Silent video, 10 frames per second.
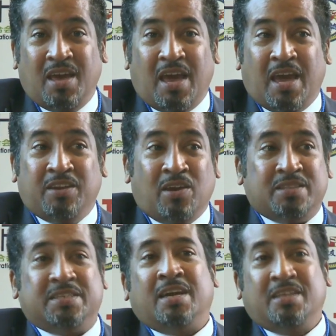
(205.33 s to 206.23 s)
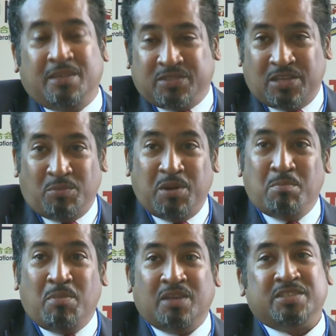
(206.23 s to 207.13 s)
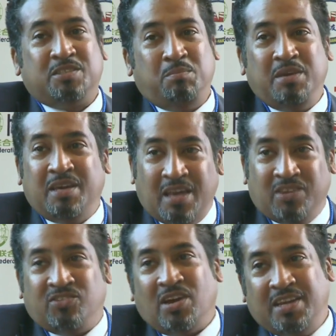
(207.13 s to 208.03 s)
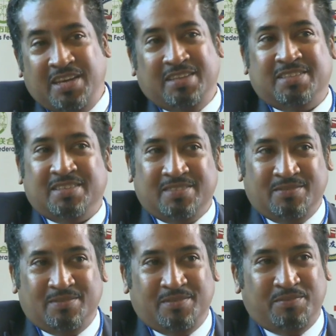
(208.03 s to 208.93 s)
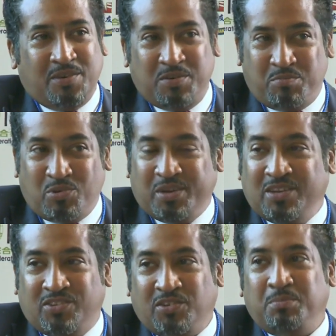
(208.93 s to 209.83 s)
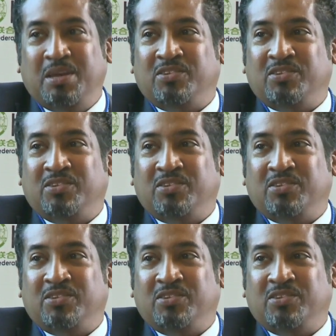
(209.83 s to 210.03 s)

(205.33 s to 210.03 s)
And your executive summary must be in Chinese. Very important. It should be in